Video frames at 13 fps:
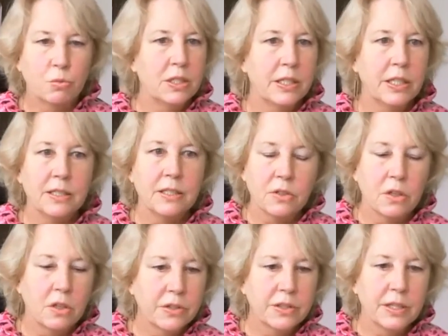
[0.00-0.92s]
We test
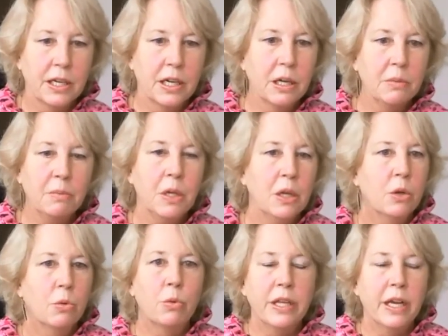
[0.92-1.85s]
all the time.
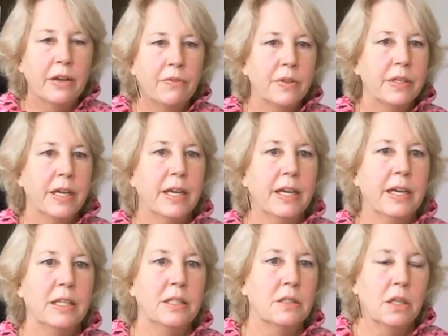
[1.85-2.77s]
We haven't
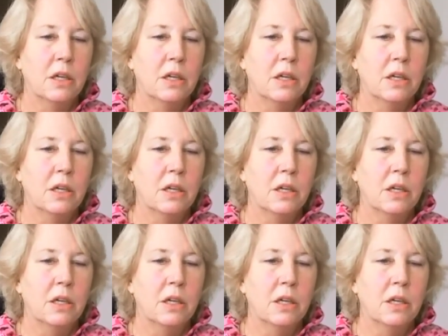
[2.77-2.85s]
had